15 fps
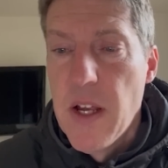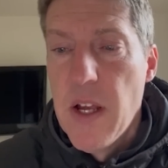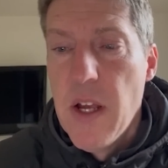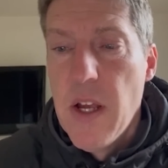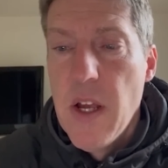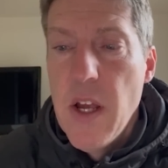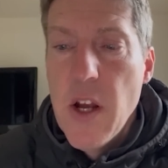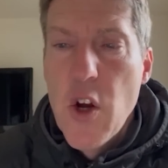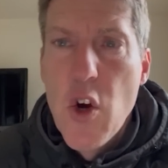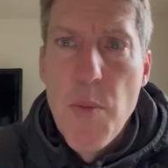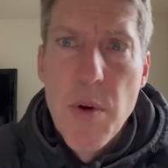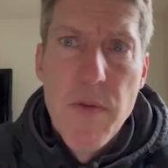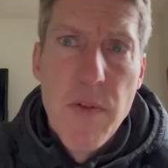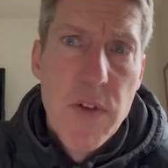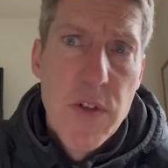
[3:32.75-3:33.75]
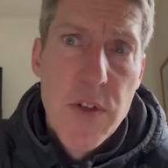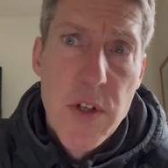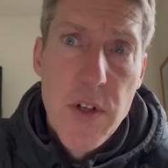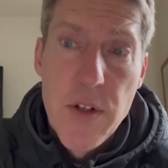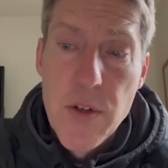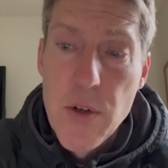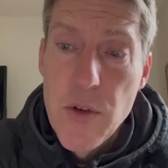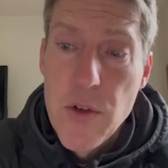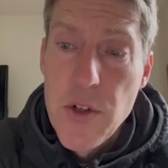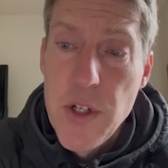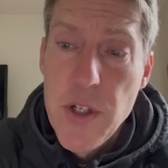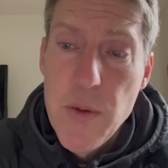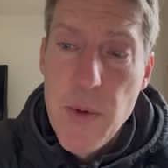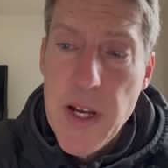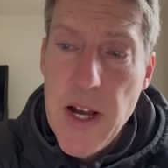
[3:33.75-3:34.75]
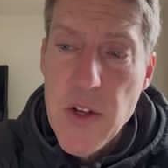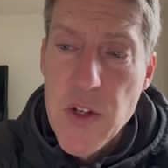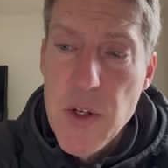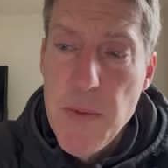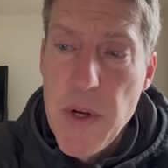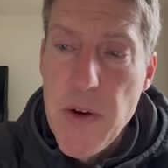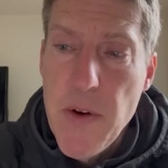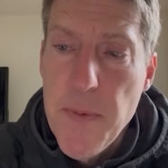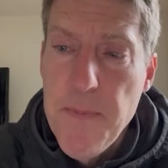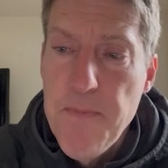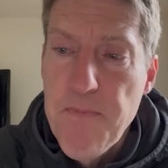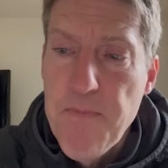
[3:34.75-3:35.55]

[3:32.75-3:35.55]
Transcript: A couple of uncertain touches with Casemiro.